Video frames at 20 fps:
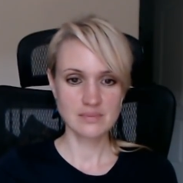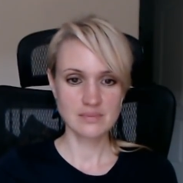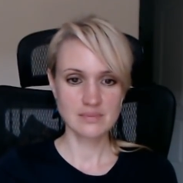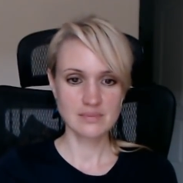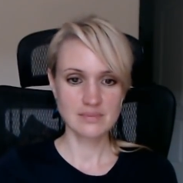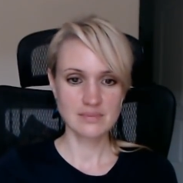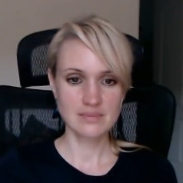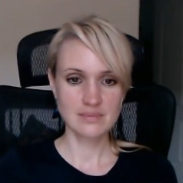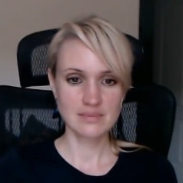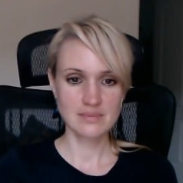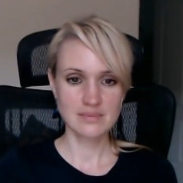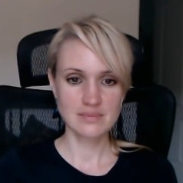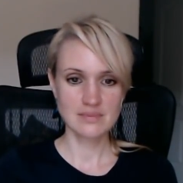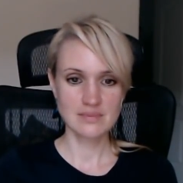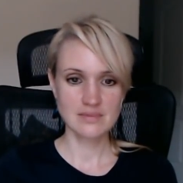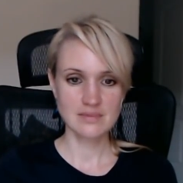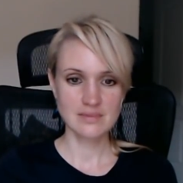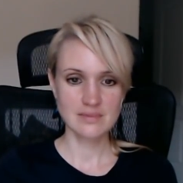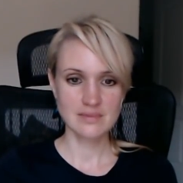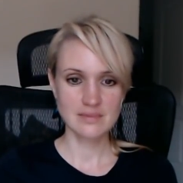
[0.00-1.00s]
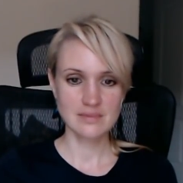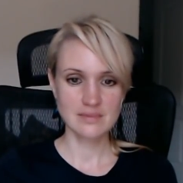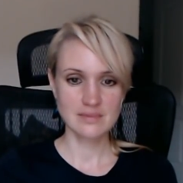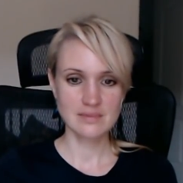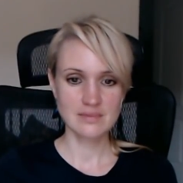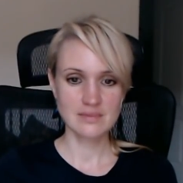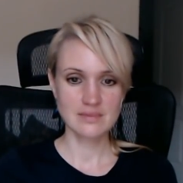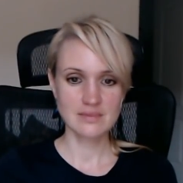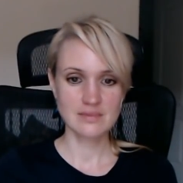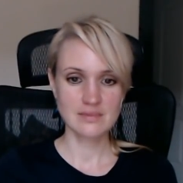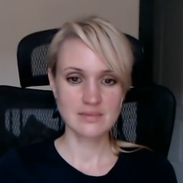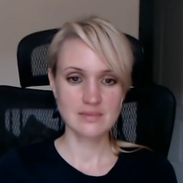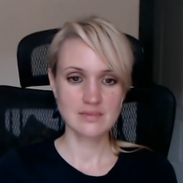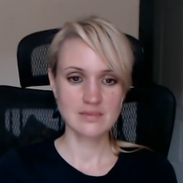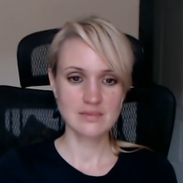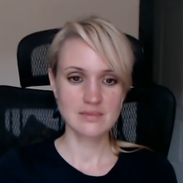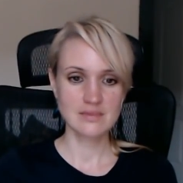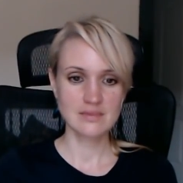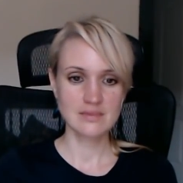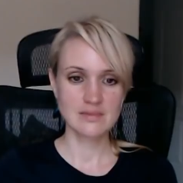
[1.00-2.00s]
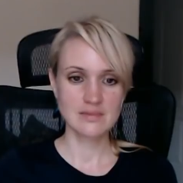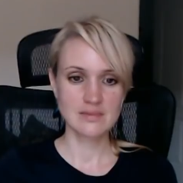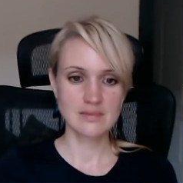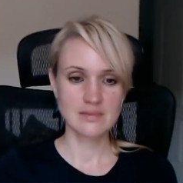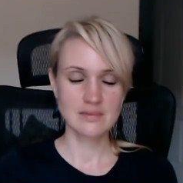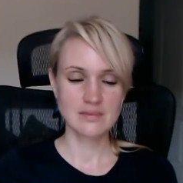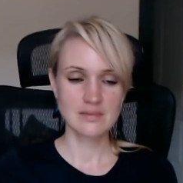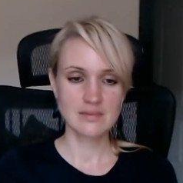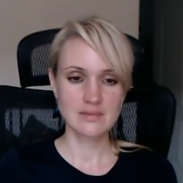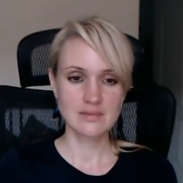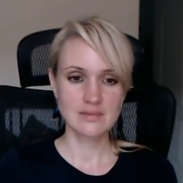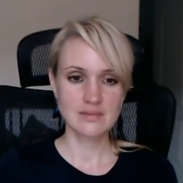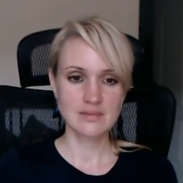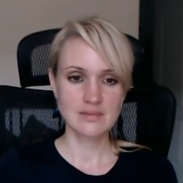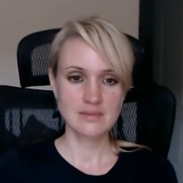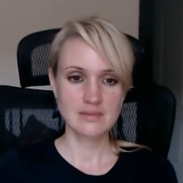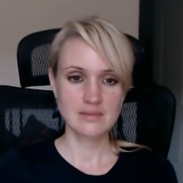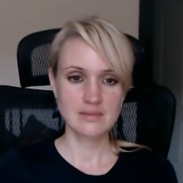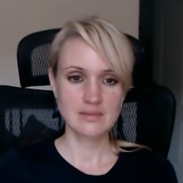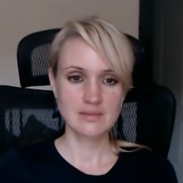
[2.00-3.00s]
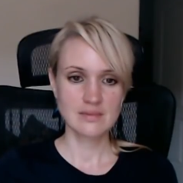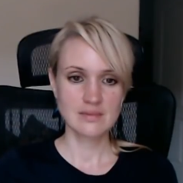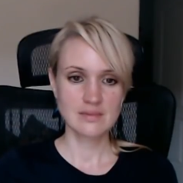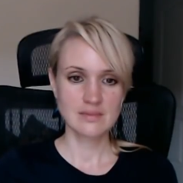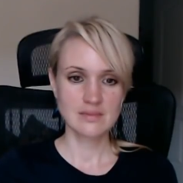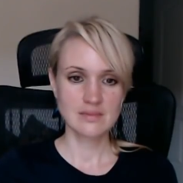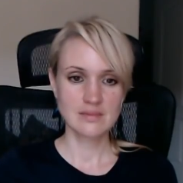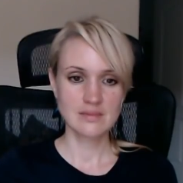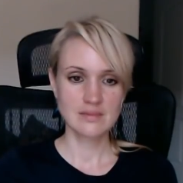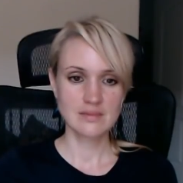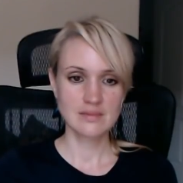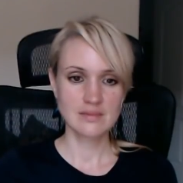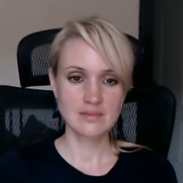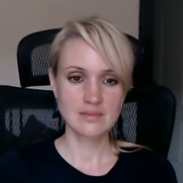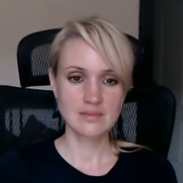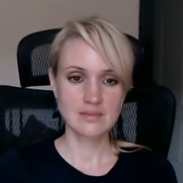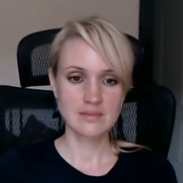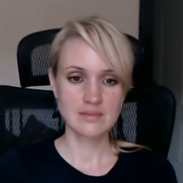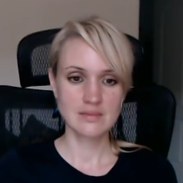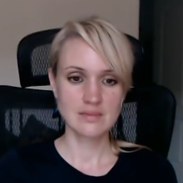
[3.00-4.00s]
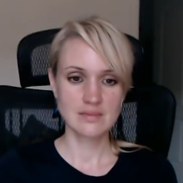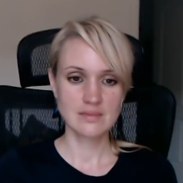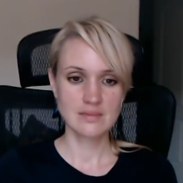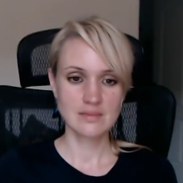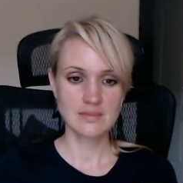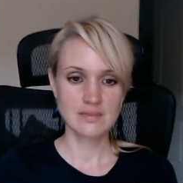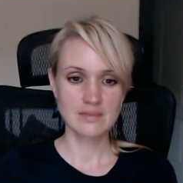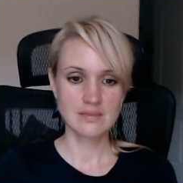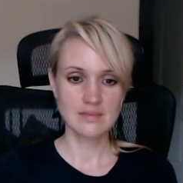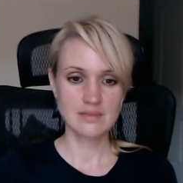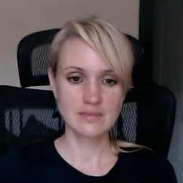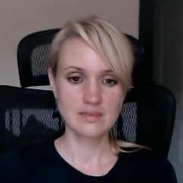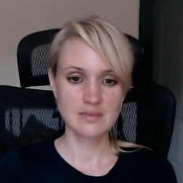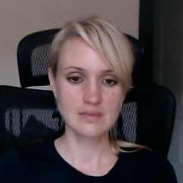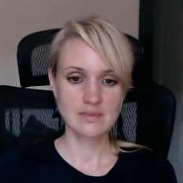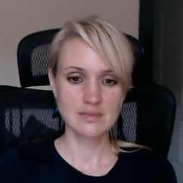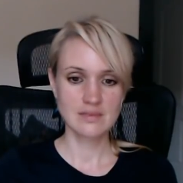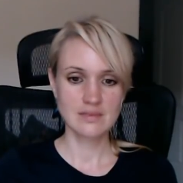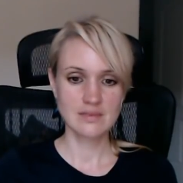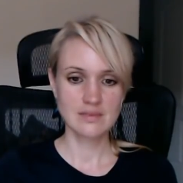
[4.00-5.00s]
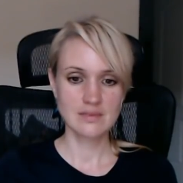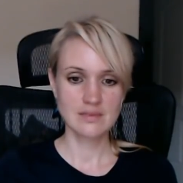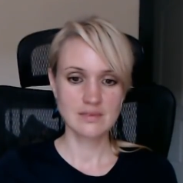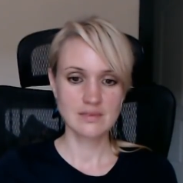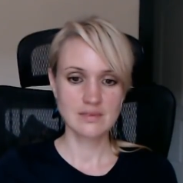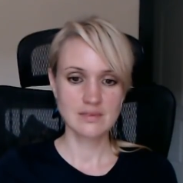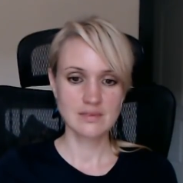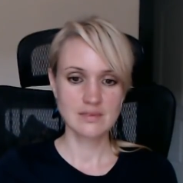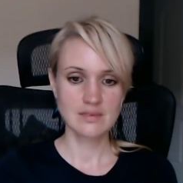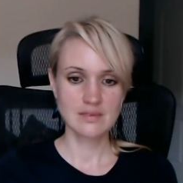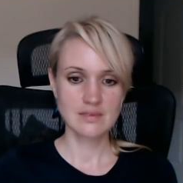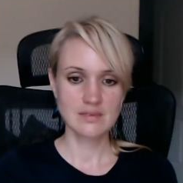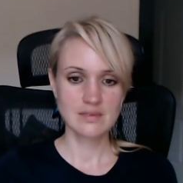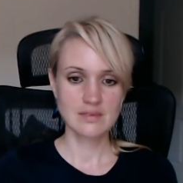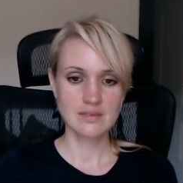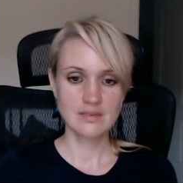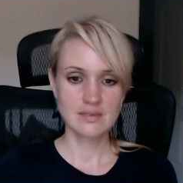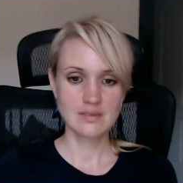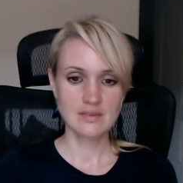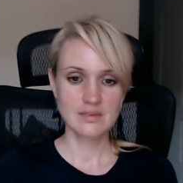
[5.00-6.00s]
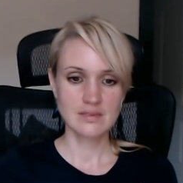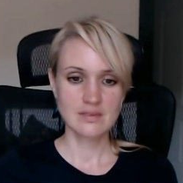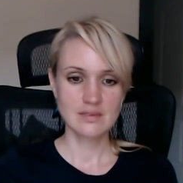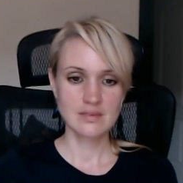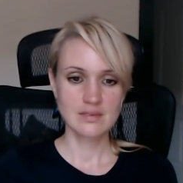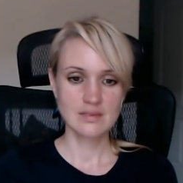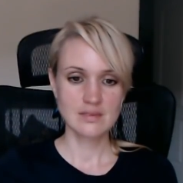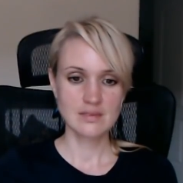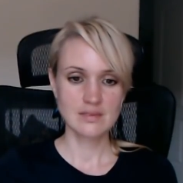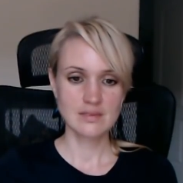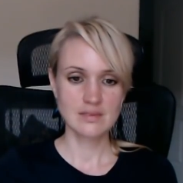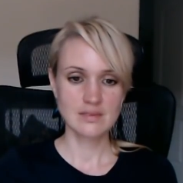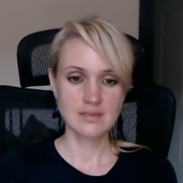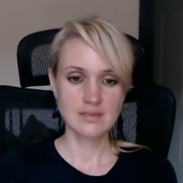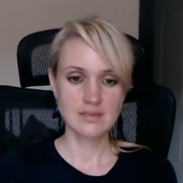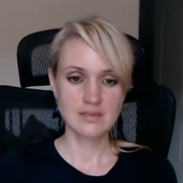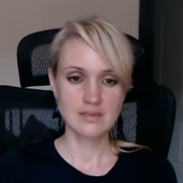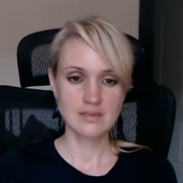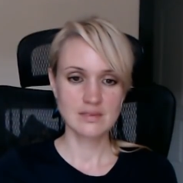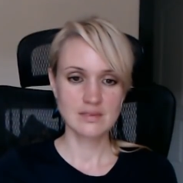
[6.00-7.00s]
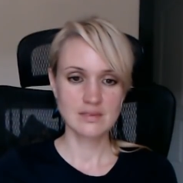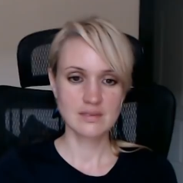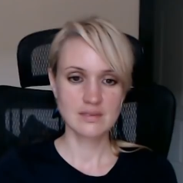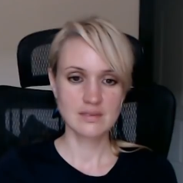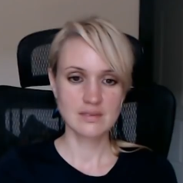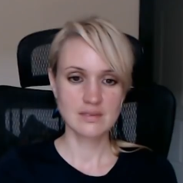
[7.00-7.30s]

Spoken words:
[no speech]